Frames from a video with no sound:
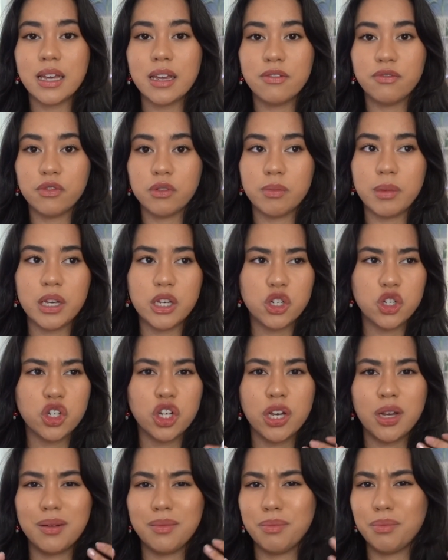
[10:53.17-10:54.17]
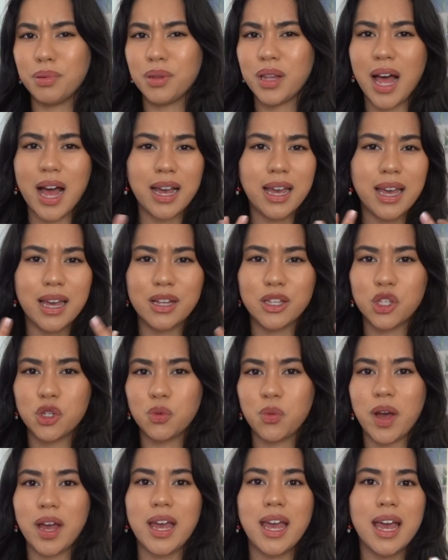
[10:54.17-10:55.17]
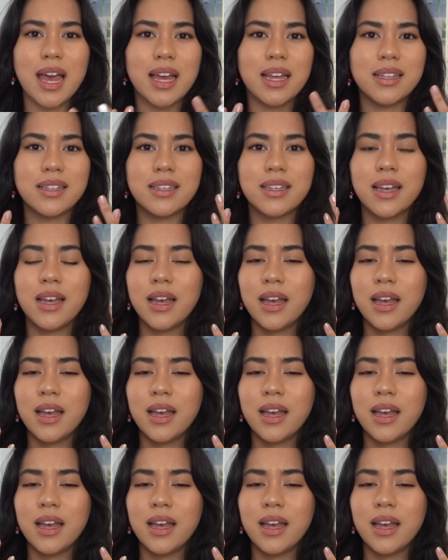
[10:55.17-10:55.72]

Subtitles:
inflammation, blackheads, whiteheads.